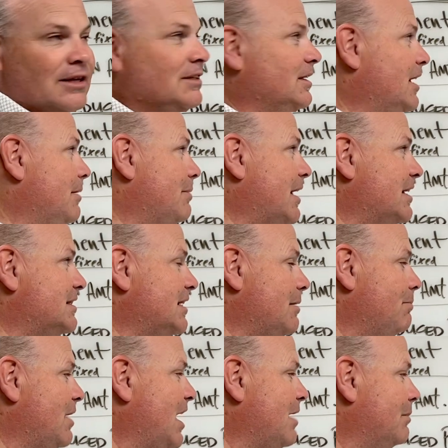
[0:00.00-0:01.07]
keep that same
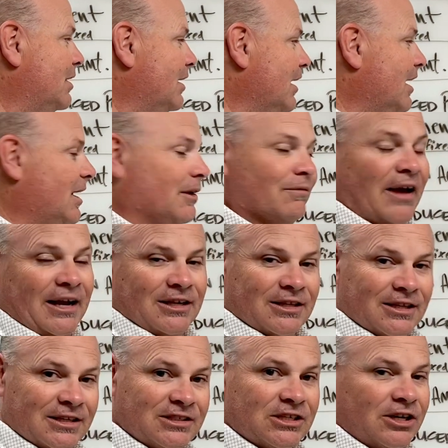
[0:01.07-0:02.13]
payment. In fact, in
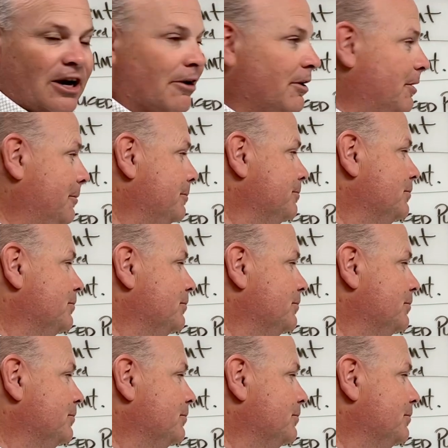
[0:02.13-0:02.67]
this scenario,